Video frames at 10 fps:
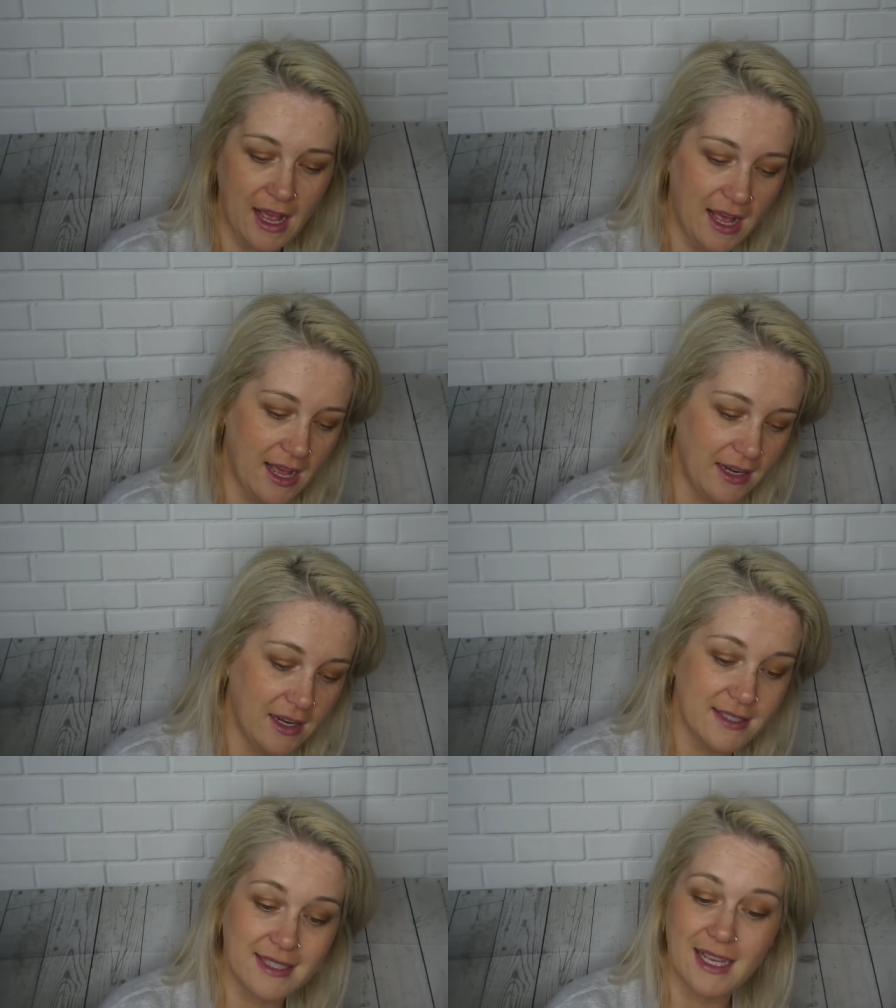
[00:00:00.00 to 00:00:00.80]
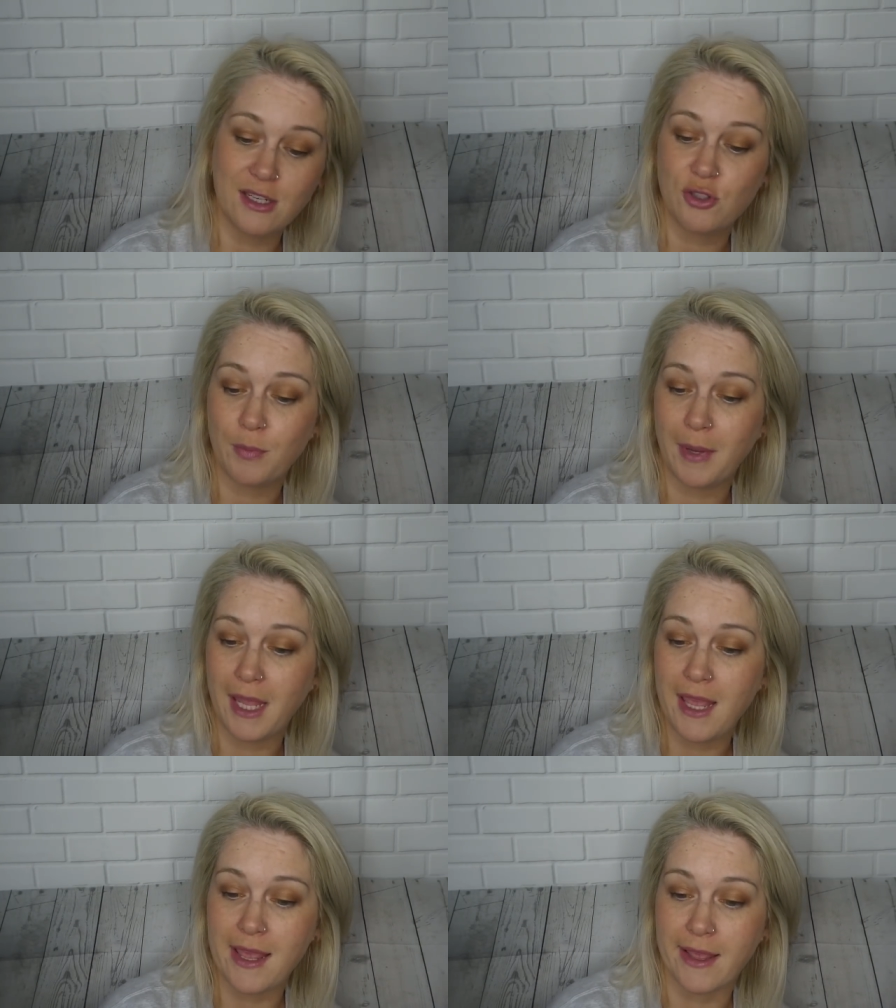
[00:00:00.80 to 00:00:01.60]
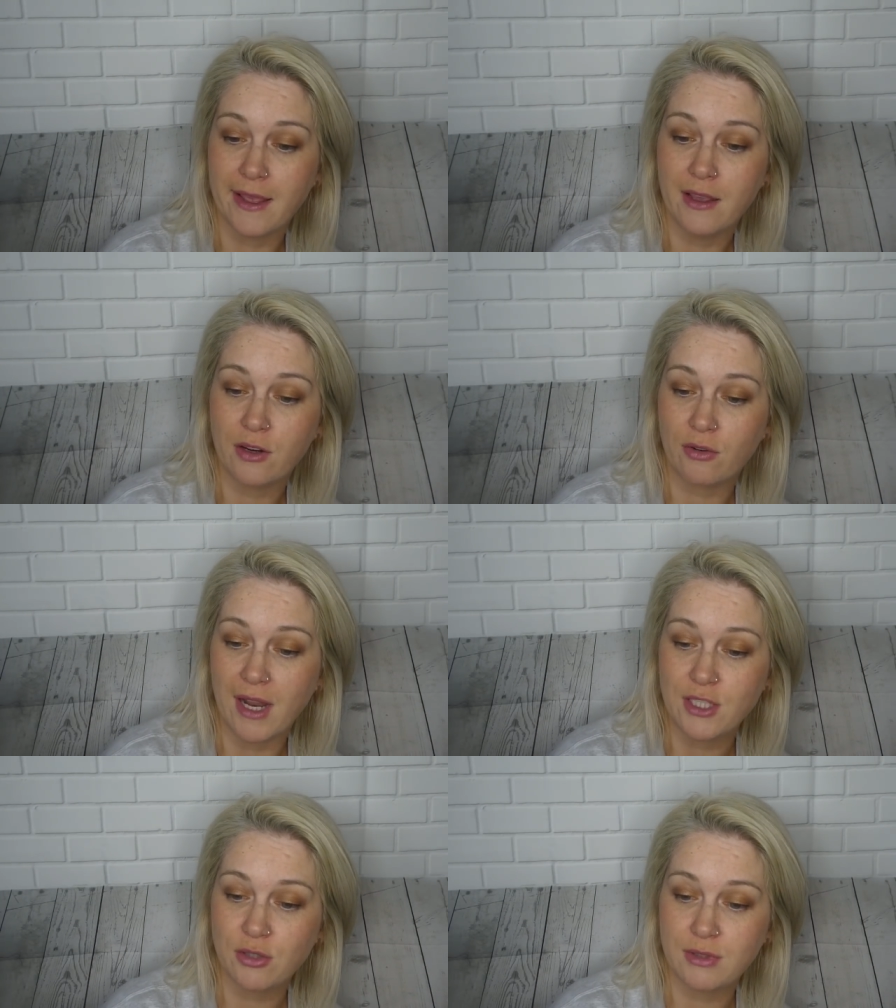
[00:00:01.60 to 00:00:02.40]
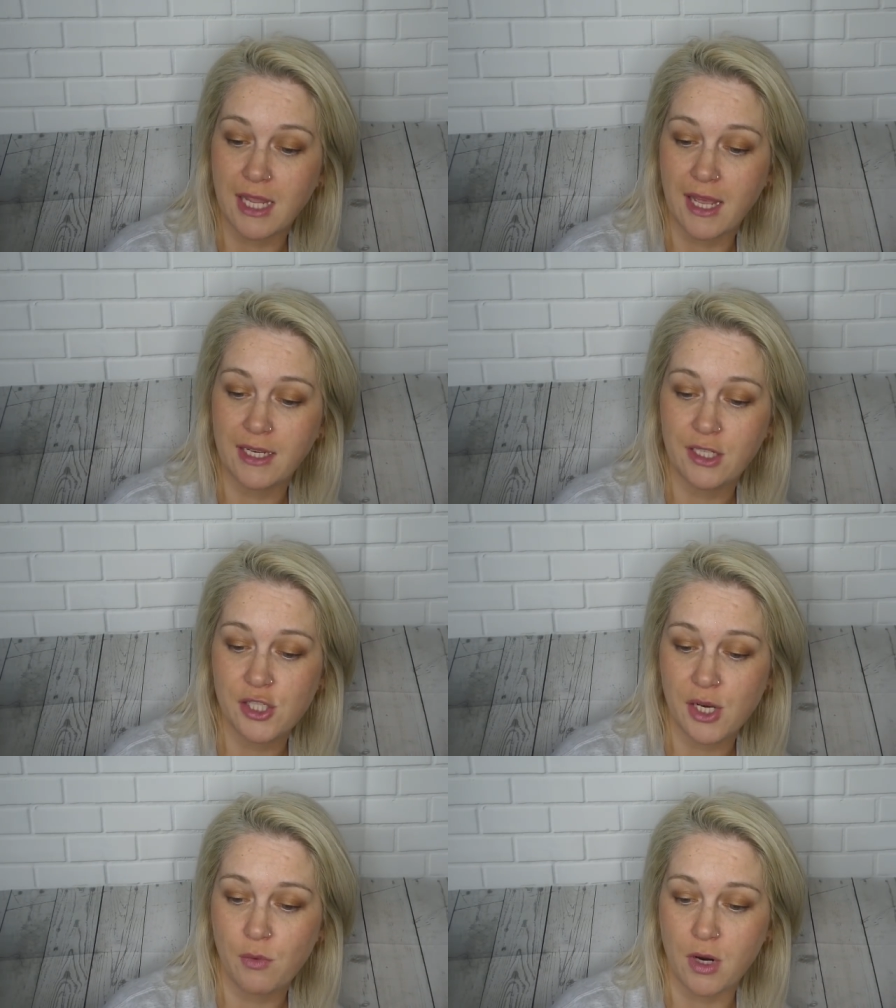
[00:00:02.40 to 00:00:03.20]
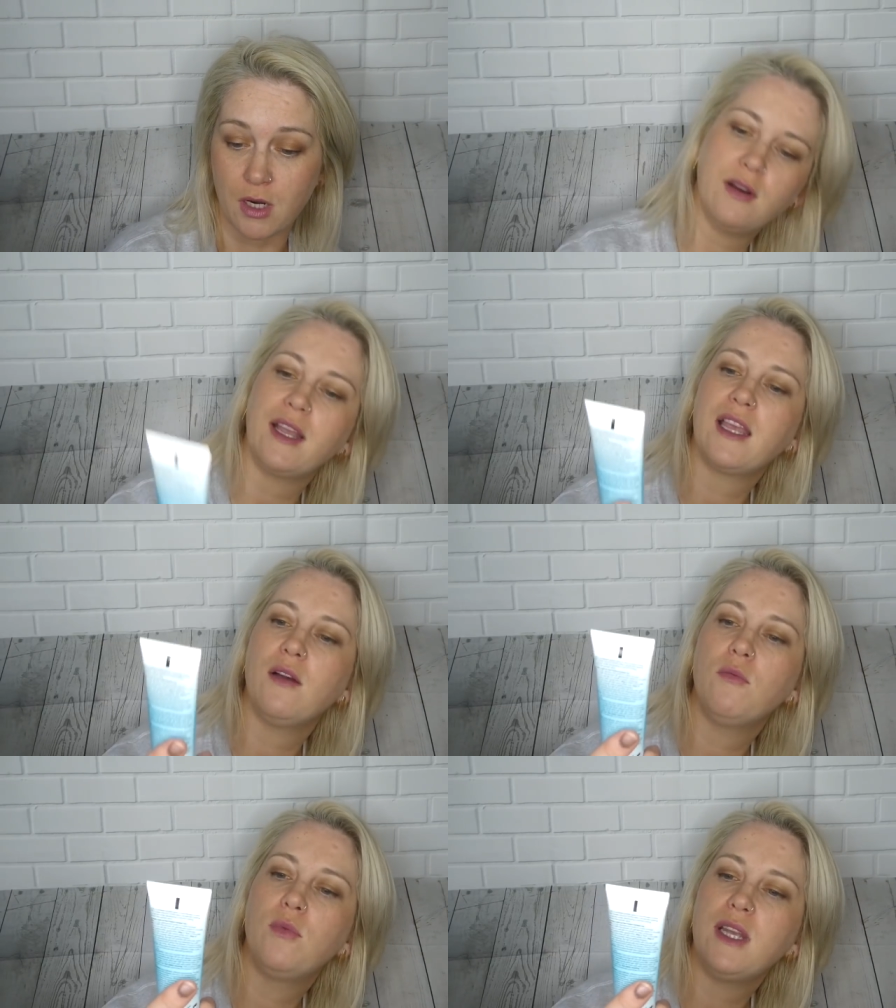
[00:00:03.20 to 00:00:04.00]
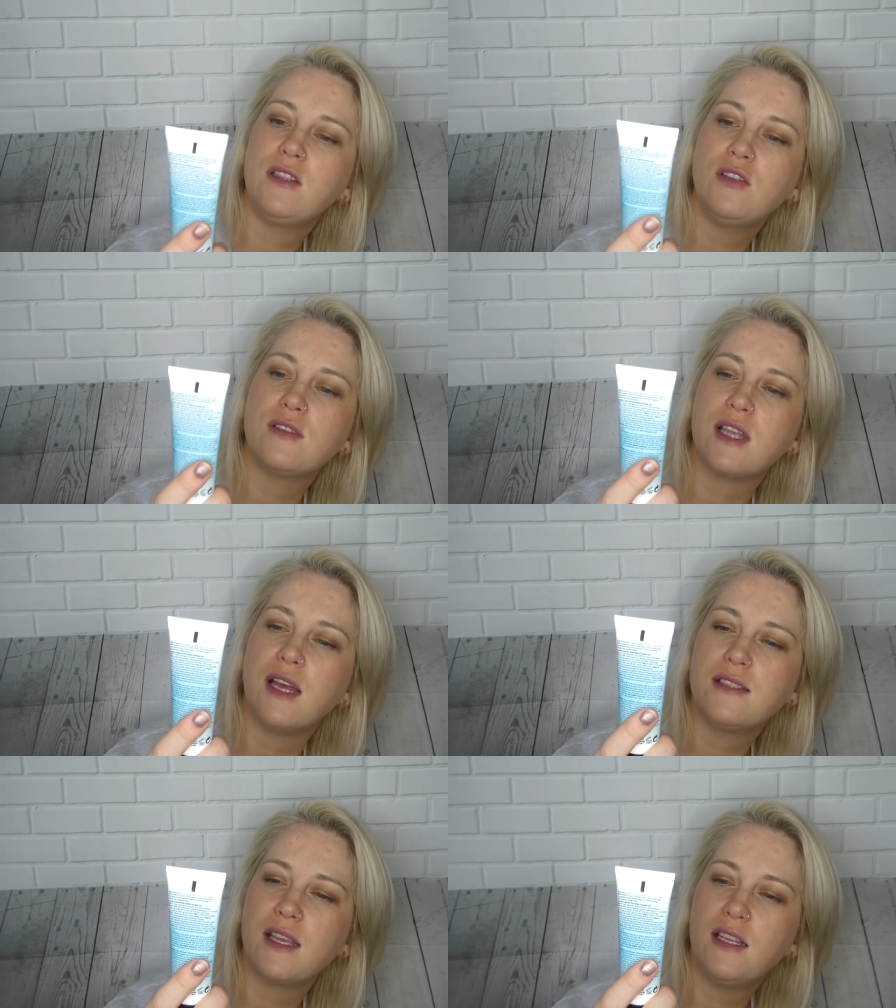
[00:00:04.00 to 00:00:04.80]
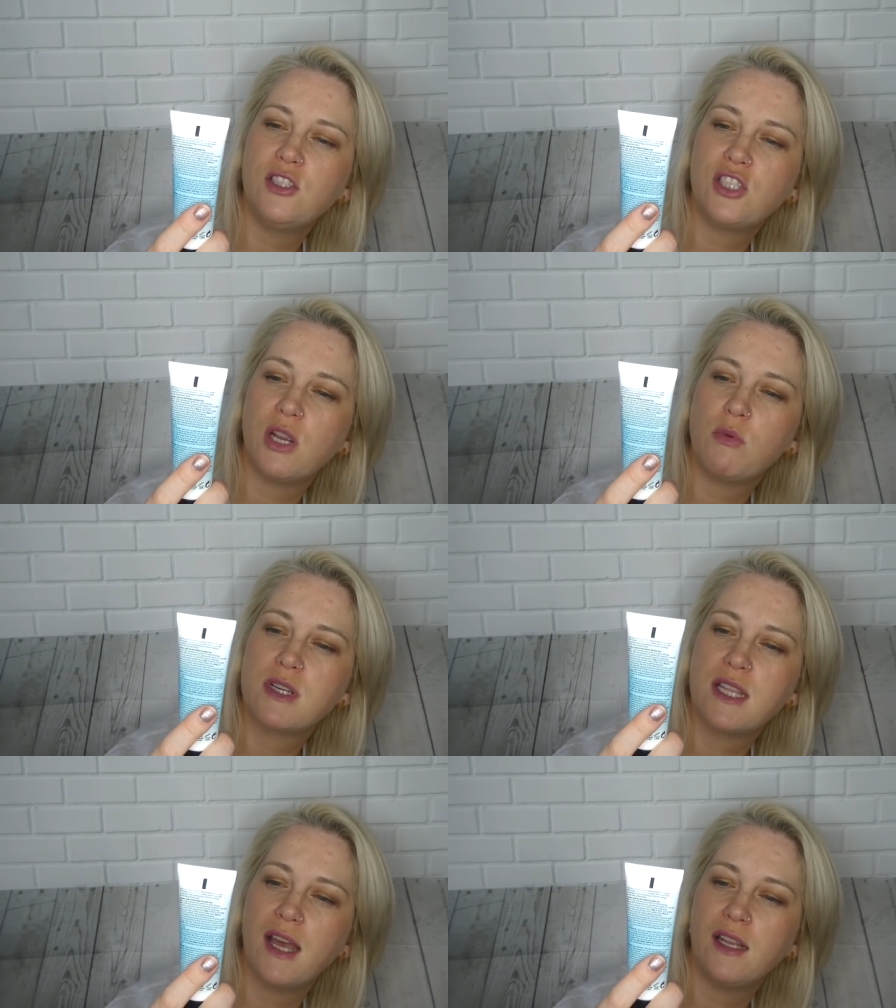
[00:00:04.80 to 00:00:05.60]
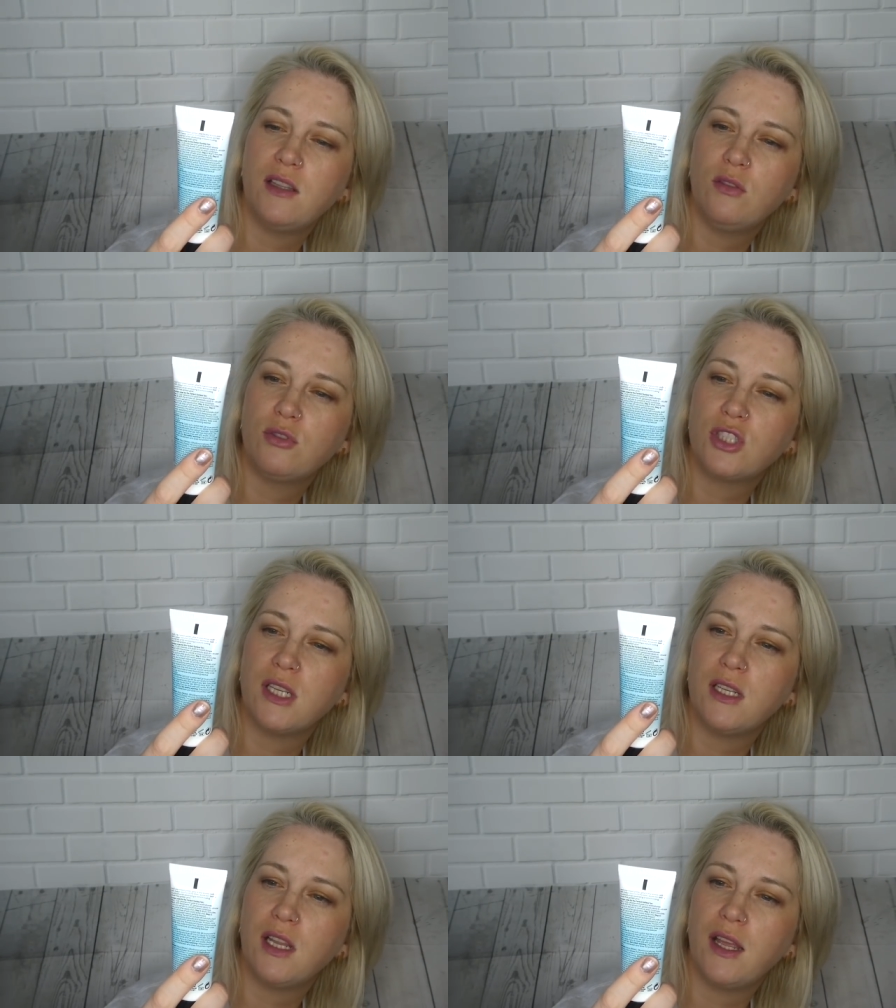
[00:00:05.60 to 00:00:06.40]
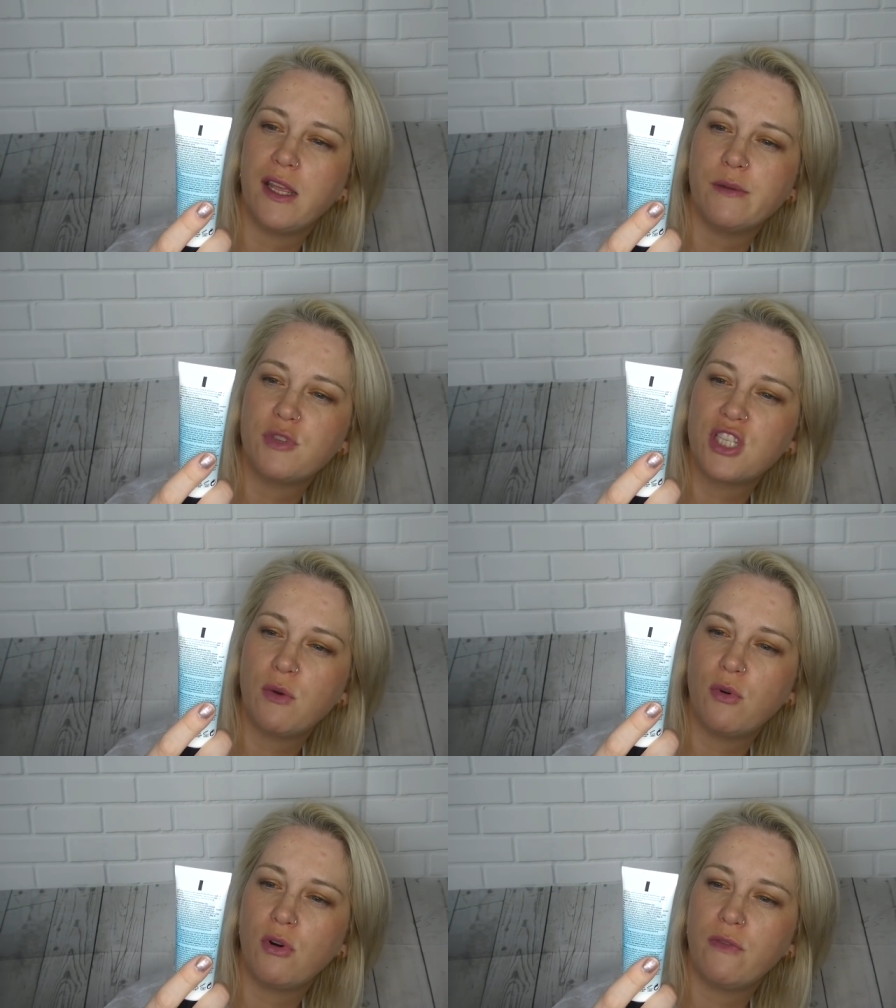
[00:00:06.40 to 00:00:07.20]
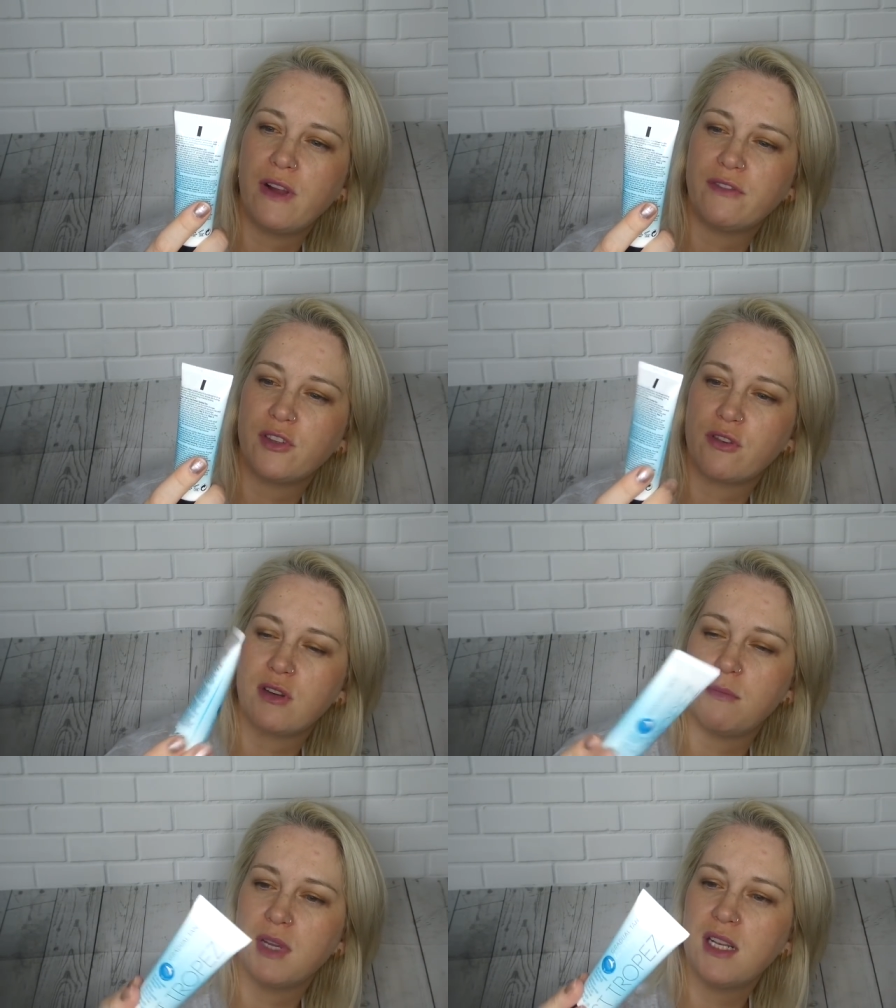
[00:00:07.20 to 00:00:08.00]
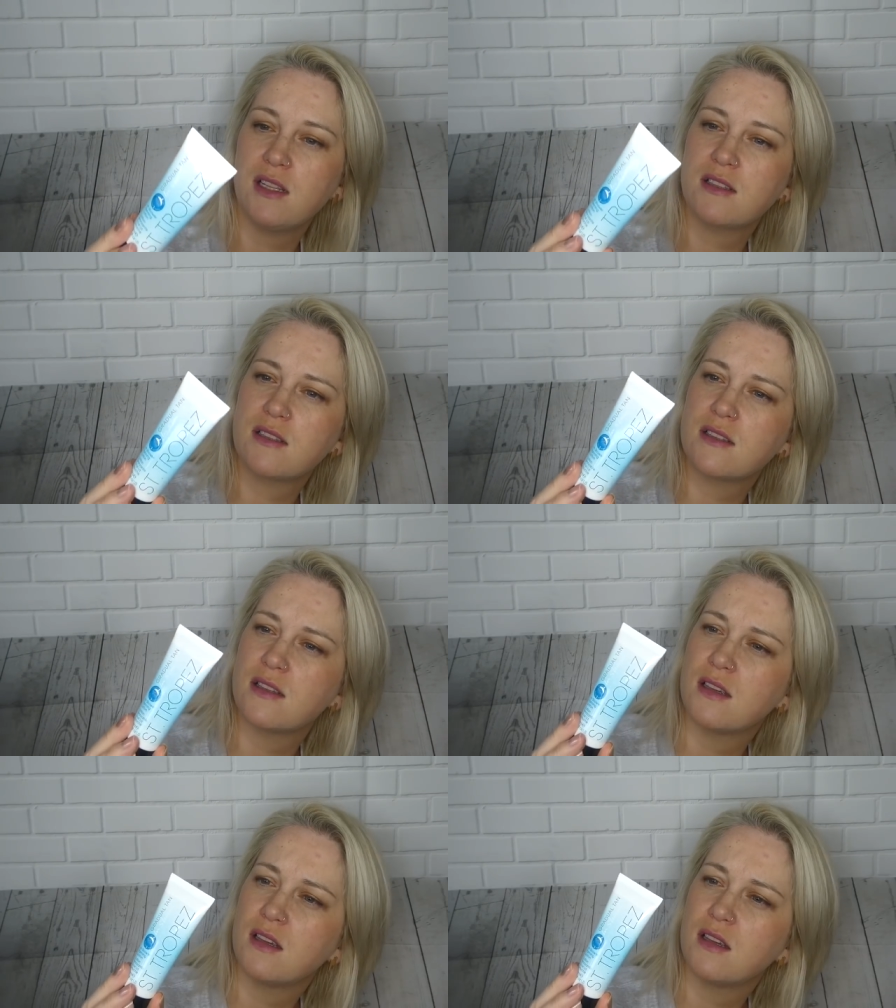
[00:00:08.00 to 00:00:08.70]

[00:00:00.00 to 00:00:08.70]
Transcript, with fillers: And a Saint-Tropez Gradual Tan and Shower. I can't wait to use that. It's in shower tan and lotion. Um, shower off after three minutes.